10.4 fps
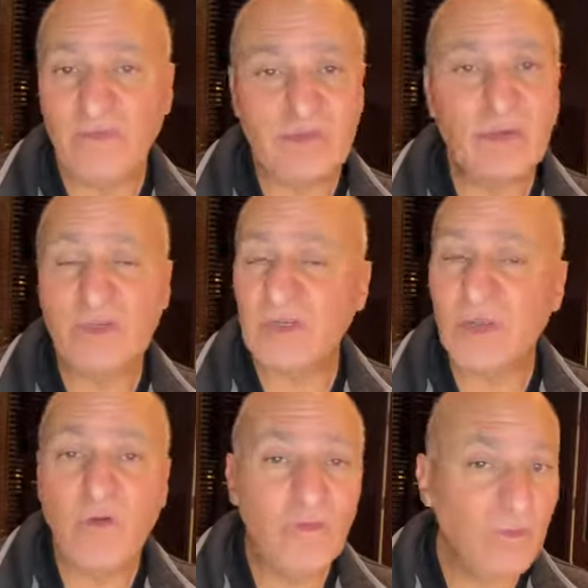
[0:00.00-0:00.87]
soon as
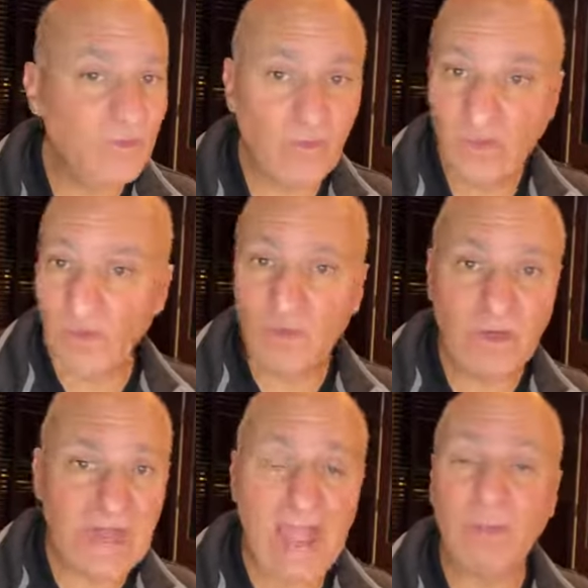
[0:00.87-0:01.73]
COVID was over, look
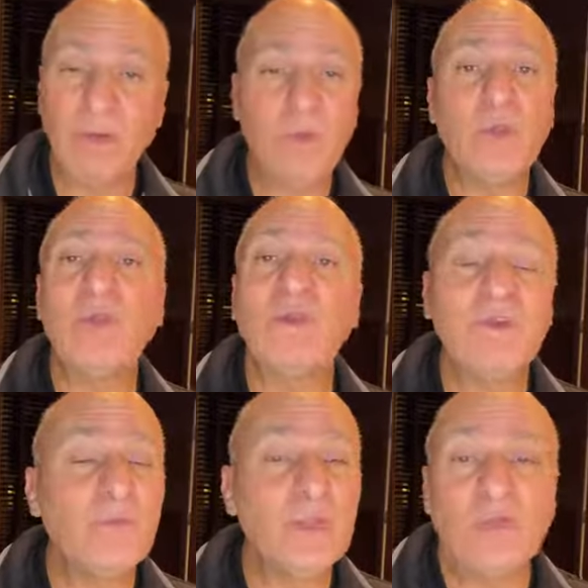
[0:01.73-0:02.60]
what happened. I
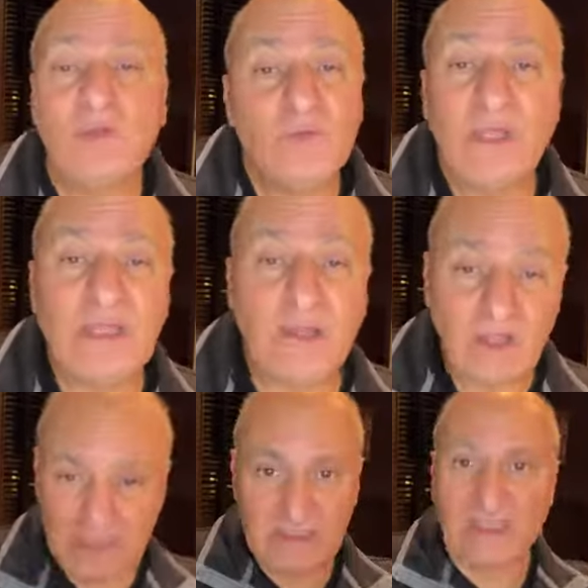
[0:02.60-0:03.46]
mean, we had
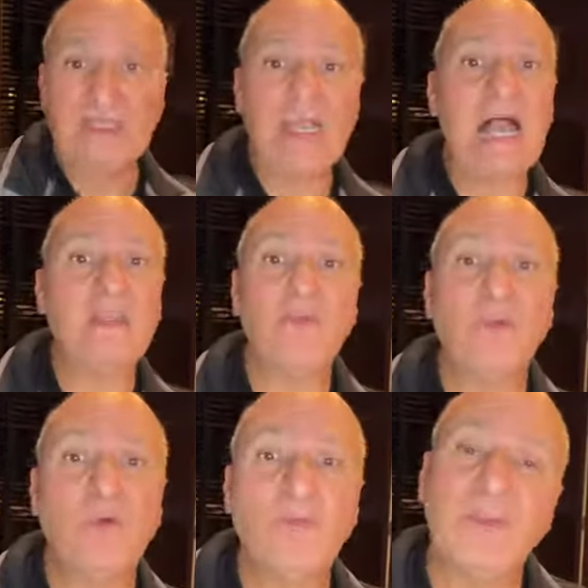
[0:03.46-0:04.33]
to lock the
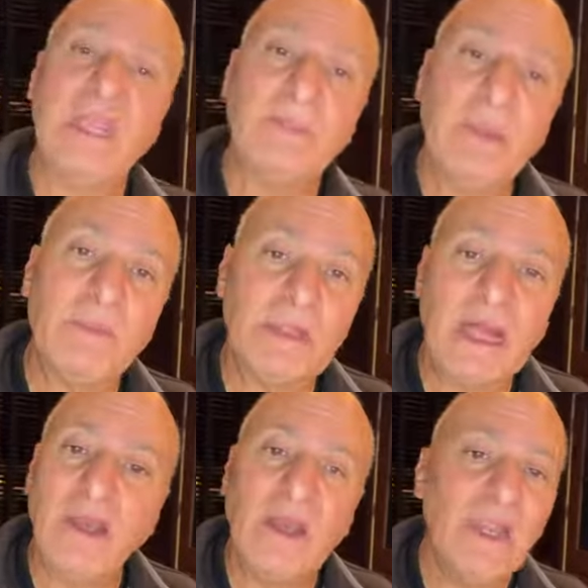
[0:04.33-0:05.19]
doors to keep
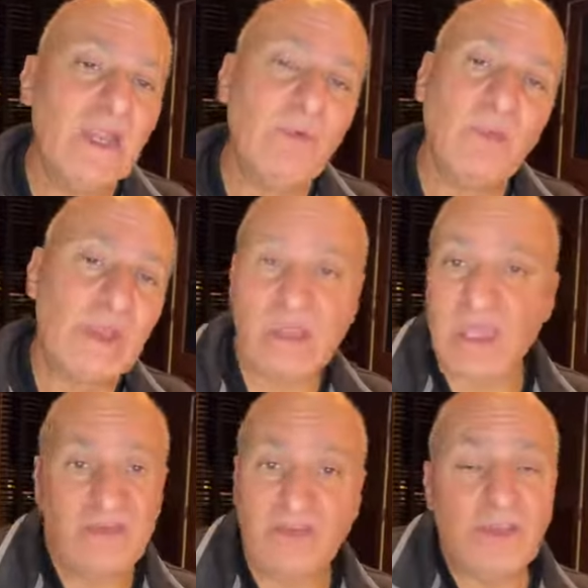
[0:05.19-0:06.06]
people out, and
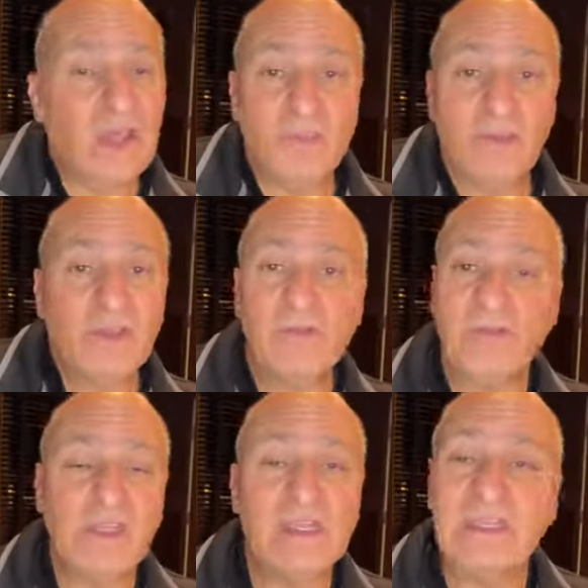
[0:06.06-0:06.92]
I'm still
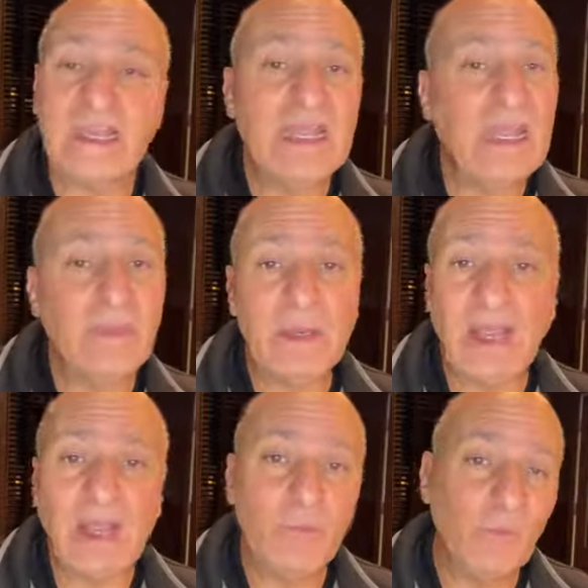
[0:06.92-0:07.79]
feeling it today. I mean,
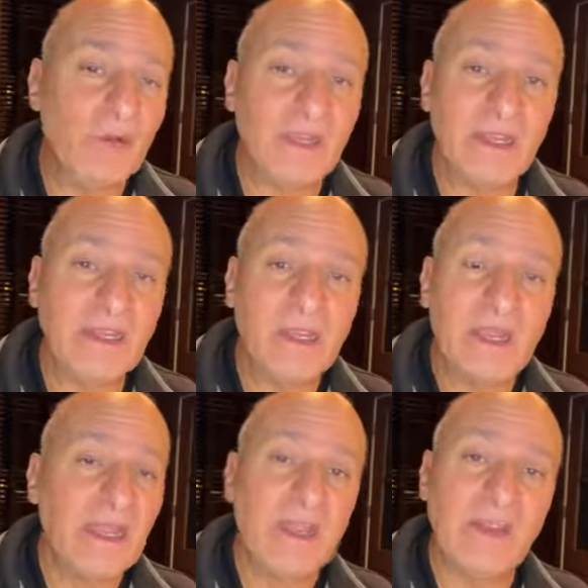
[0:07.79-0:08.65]
I'm working
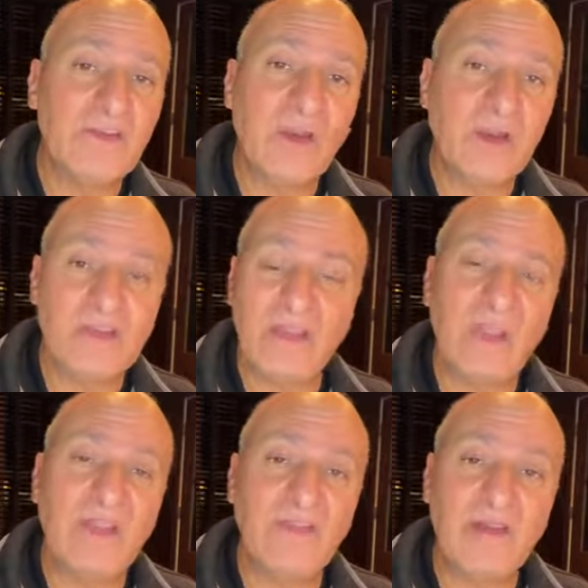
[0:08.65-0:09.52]
as hard as I
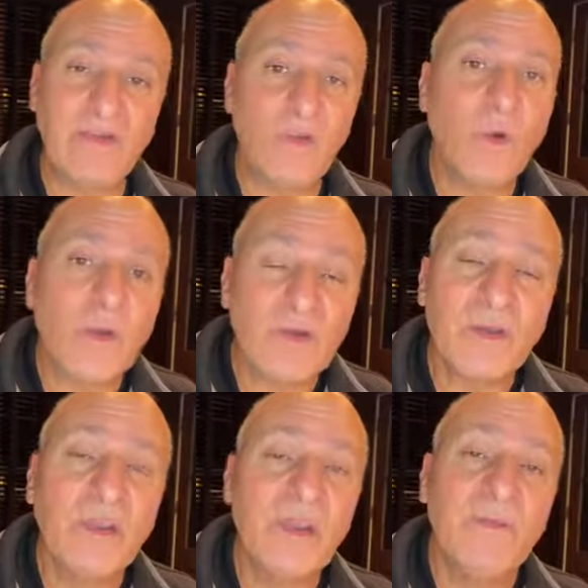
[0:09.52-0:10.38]
think I've ever worked,